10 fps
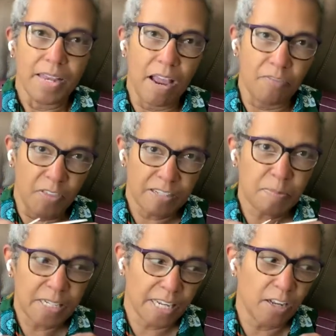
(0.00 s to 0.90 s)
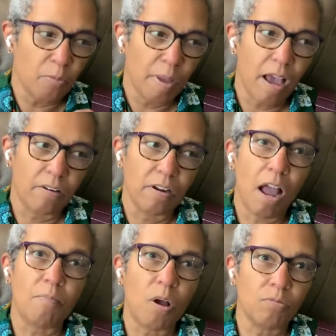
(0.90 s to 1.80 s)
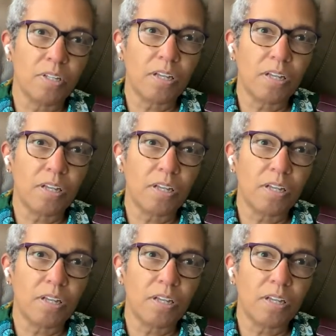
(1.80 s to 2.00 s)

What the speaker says: Now for this particular pattern, I'm only